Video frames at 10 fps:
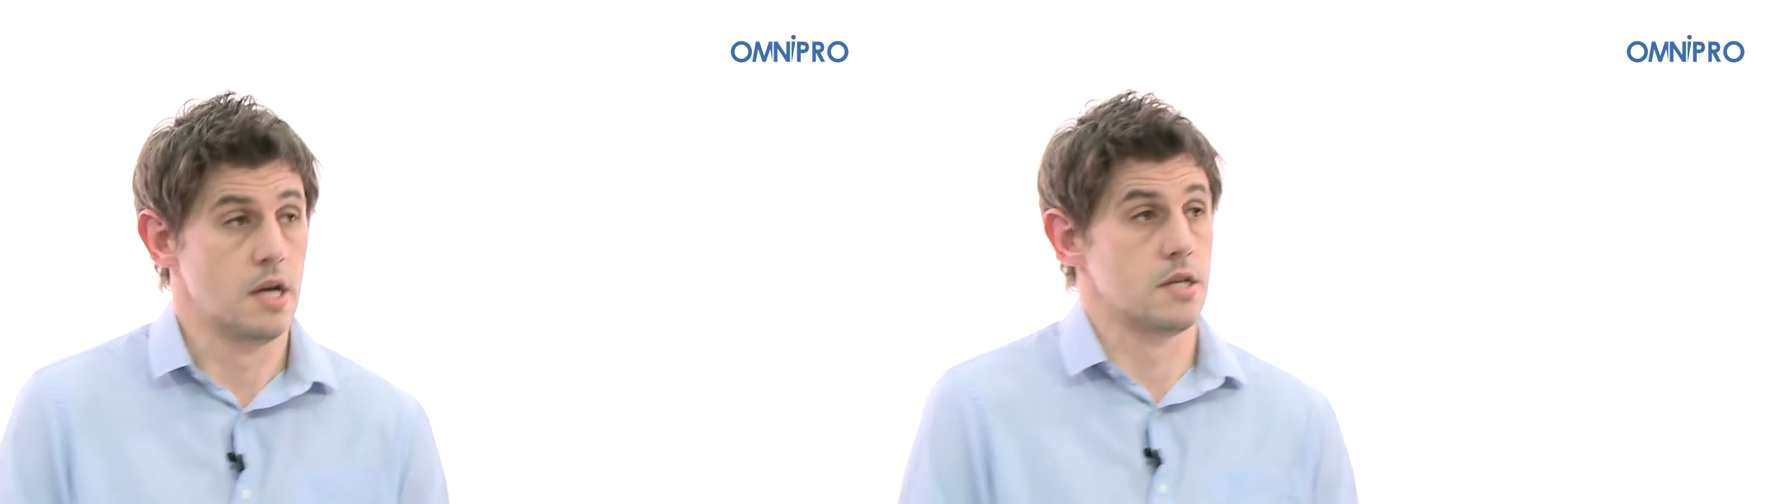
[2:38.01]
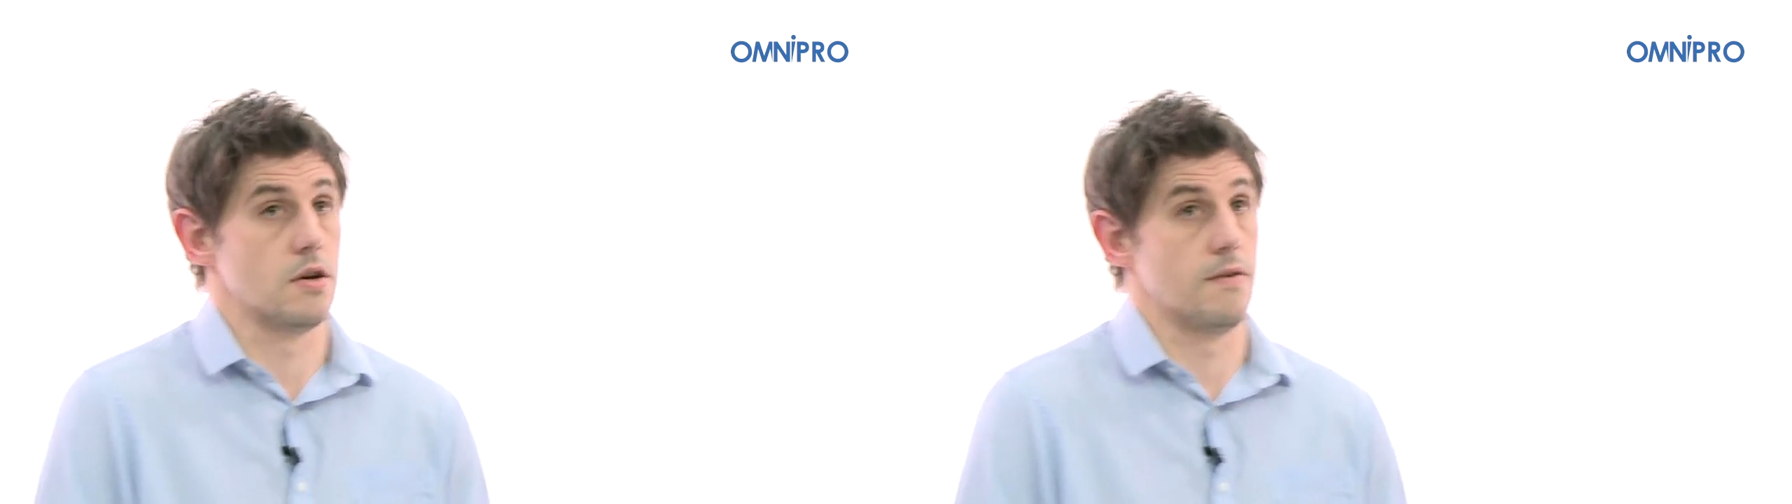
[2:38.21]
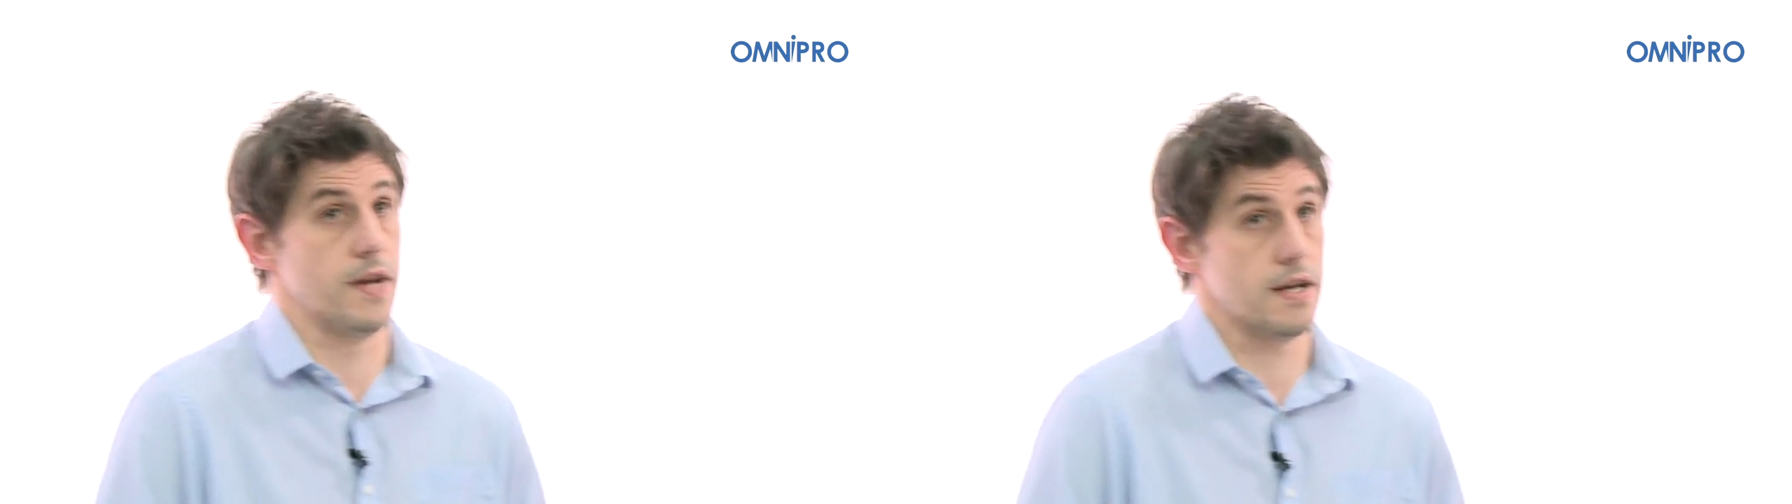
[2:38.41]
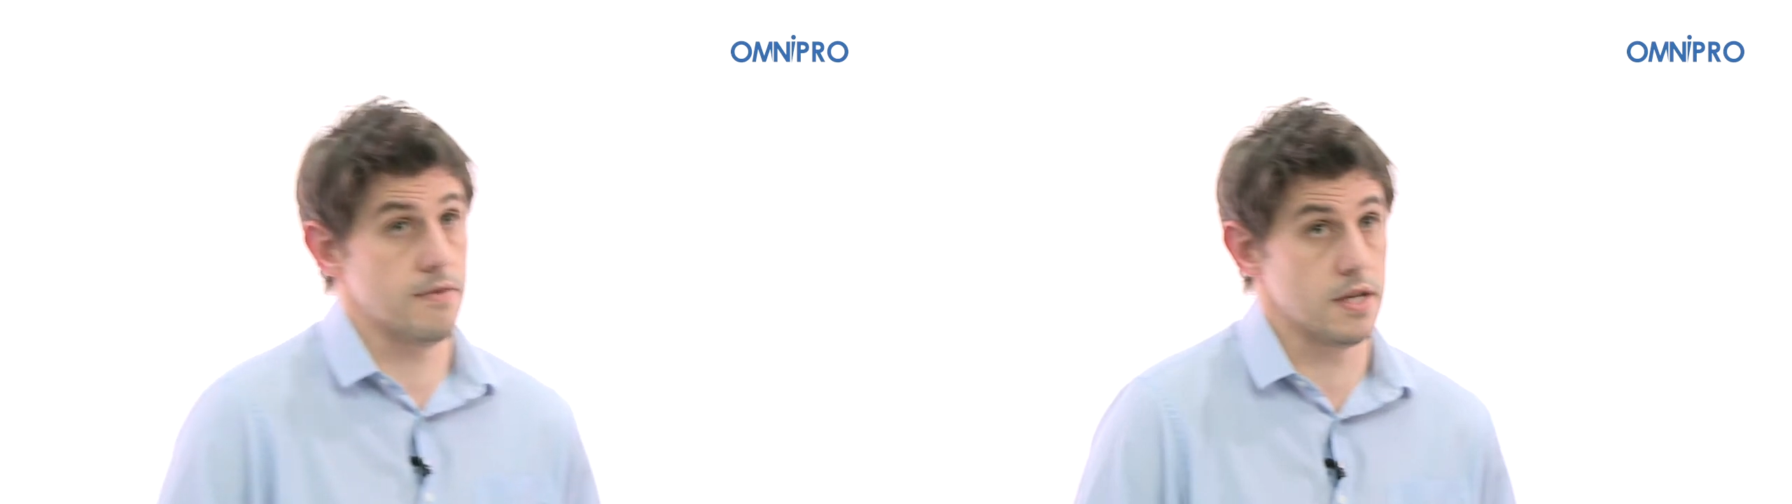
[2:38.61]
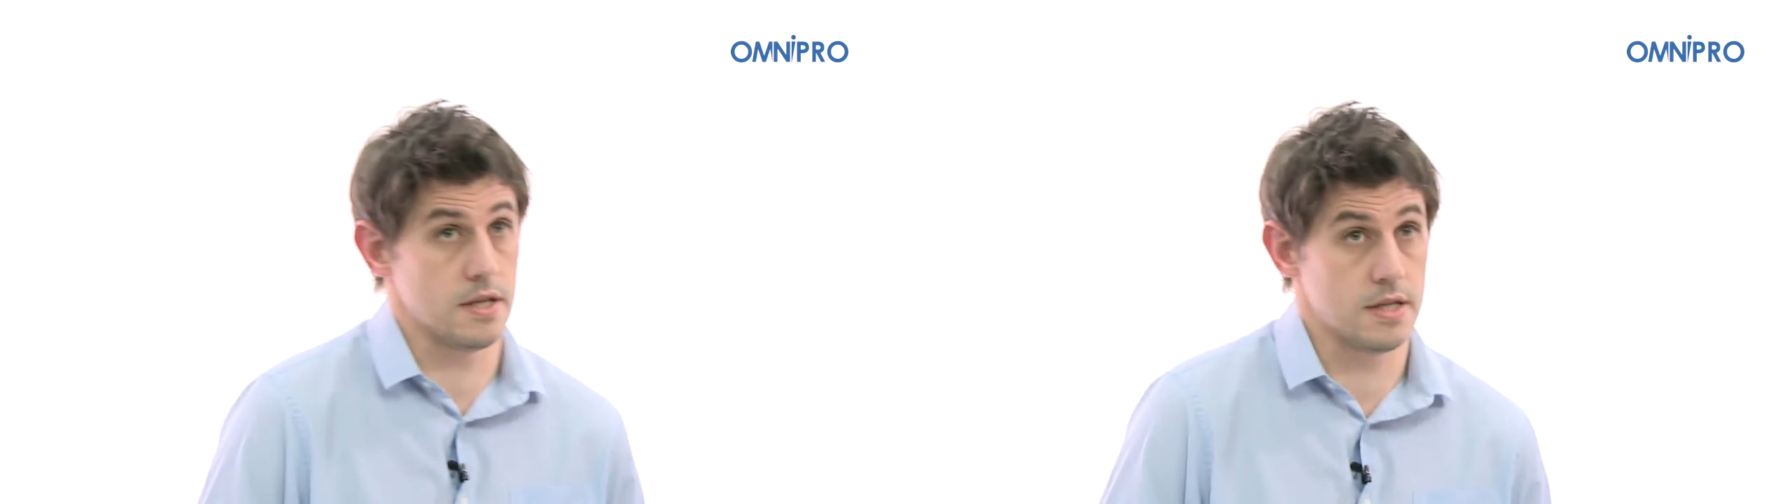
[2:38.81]
So
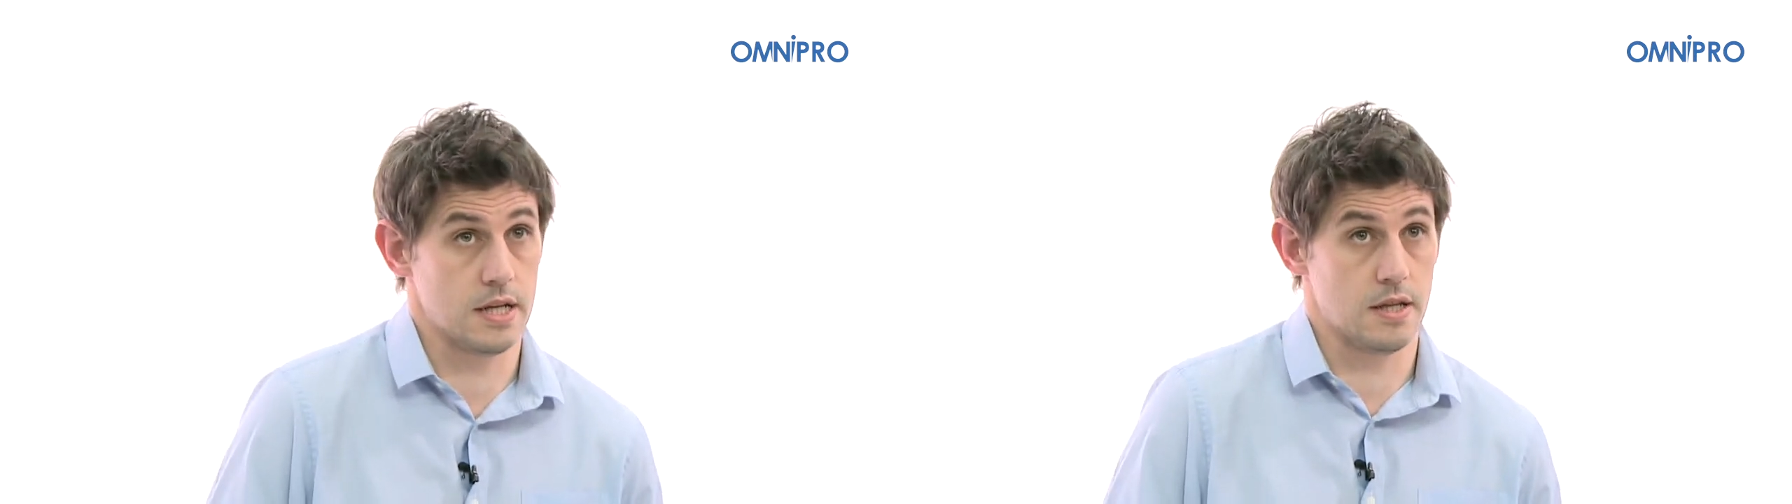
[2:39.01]
effectively, as I said,